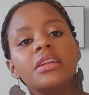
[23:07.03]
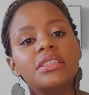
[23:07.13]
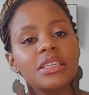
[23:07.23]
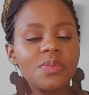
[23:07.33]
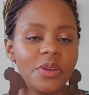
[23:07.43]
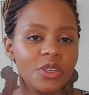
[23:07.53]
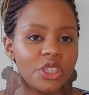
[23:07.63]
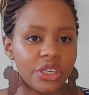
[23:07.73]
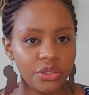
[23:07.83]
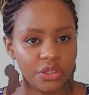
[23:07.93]
Just make
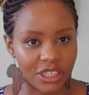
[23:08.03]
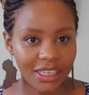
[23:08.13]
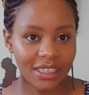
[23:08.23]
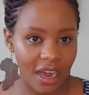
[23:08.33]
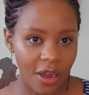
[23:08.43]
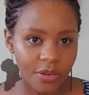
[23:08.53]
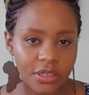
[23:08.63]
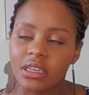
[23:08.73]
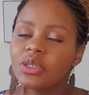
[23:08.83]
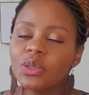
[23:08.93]
sure you check it out.
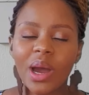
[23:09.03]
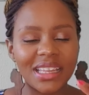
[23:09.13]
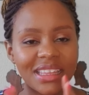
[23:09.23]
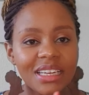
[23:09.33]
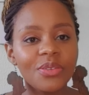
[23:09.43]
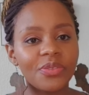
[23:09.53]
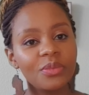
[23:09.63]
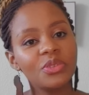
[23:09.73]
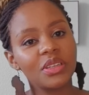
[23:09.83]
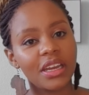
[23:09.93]
So I think we've
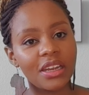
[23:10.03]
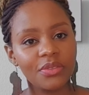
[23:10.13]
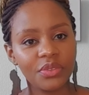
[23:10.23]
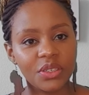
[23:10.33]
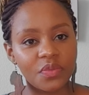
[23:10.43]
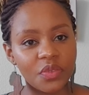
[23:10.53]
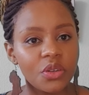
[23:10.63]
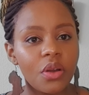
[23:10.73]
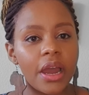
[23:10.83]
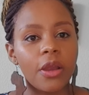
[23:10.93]
come to the end of this video.
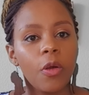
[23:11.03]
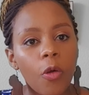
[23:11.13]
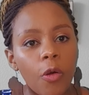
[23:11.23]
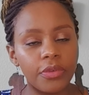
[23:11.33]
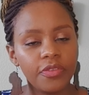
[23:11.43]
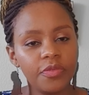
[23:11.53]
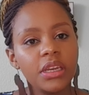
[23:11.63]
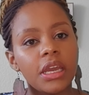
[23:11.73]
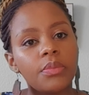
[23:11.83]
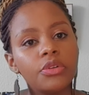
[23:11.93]
I hope you've been
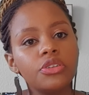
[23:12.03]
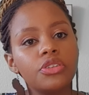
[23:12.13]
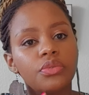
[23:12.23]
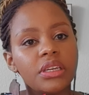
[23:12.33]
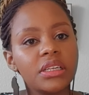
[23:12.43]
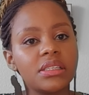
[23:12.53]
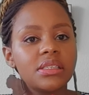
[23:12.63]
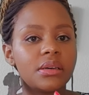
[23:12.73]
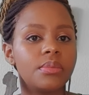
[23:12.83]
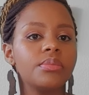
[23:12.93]
able to get
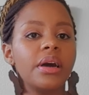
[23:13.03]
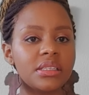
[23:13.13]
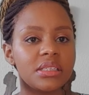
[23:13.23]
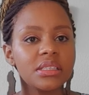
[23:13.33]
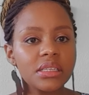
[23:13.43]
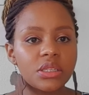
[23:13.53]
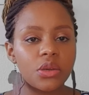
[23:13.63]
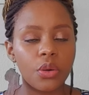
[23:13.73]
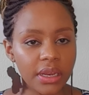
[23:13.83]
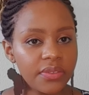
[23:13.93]
some assistance
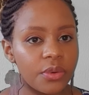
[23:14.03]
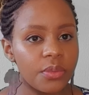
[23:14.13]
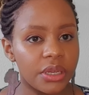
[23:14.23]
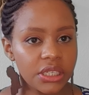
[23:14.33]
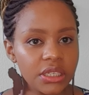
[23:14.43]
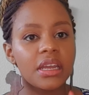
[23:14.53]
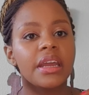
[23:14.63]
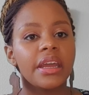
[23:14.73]
or information.